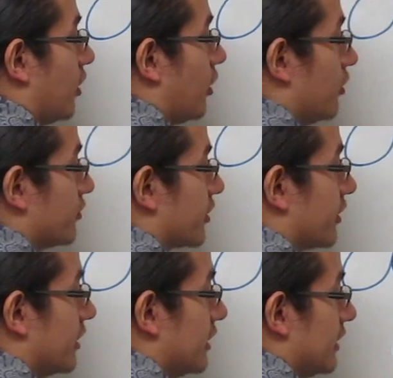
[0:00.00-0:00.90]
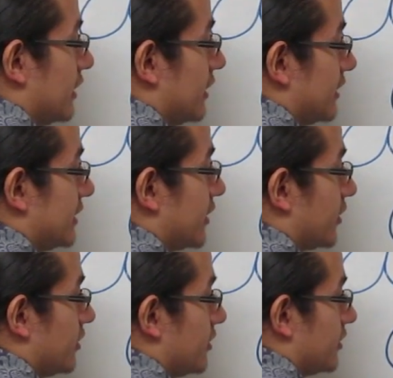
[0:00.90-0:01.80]
over
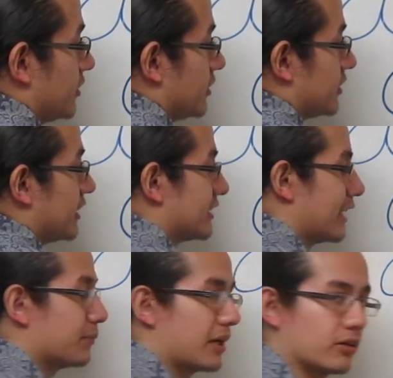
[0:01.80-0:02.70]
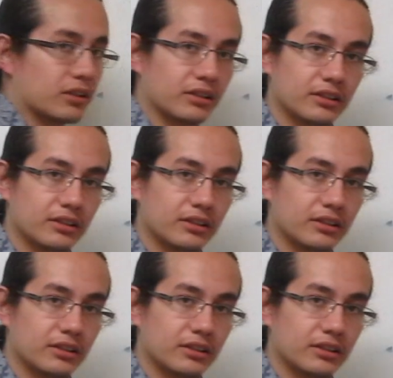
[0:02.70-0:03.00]
0 to the same power.